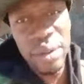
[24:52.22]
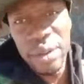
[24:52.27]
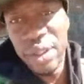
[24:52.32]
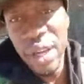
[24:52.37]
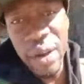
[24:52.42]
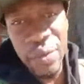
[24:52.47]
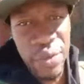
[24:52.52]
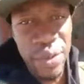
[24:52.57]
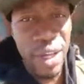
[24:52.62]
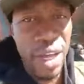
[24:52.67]

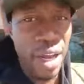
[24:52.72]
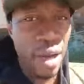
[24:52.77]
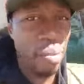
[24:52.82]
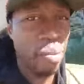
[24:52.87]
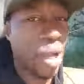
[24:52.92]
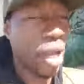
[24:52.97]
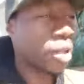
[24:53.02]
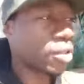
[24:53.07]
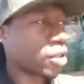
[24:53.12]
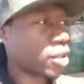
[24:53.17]
Definitely gotta
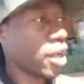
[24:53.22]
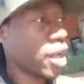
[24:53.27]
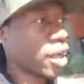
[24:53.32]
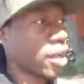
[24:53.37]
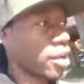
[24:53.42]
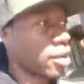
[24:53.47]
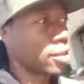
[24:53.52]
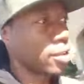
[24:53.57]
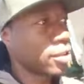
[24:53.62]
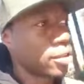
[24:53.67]
bounce
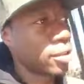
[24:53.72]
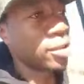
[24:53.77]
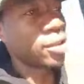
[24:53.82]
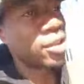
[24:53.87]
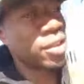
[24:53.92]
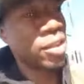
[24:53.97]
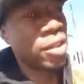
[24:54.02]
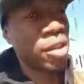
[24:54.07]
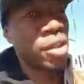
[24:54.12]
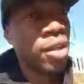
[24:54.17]
now.
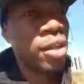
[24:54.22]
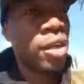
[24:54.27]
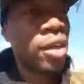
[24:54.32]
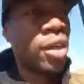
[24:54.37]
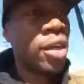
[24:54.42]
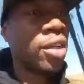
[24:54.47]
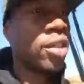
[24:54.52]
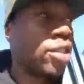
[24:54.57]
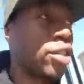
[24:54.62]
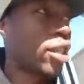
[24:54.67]

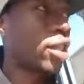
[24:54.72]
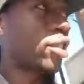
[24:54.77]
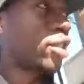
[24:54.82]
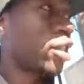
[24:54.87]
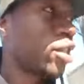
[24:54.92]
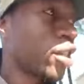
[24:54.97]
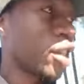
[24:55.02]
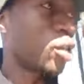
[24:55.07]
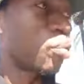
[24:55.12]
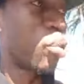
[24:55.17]

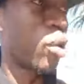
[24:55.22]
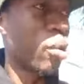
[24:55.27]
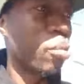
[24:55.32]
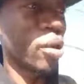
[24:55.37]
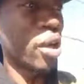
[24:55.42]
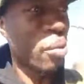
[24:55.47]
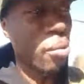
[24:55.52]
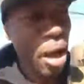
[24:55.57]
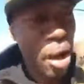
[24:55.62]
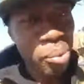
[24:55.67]
Sister just put
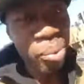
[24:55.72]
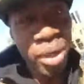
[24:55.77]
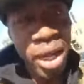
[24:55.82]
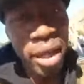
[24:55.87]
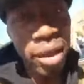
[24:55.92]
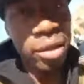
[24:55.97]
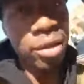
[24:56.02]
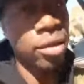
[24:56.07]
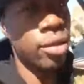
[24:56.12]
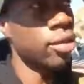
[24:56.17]
me in my
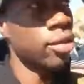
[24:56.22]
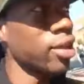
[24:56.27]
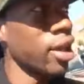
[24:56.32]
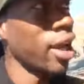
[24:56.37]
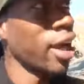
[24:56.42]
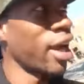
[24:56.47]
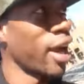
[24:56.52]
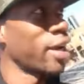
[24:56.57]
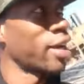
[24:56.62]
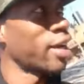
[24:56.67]
place. She
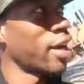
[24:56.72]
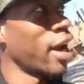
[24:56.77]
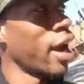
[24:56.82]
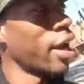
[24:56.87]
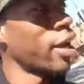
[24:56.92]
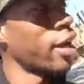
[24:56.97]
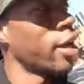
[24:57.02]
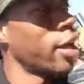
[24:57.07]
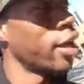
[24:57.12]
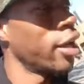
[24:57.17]
said I gotta get
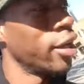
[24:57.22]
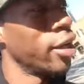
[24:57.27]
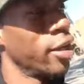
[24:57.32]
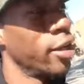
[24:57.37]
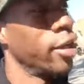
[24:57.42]
out of here.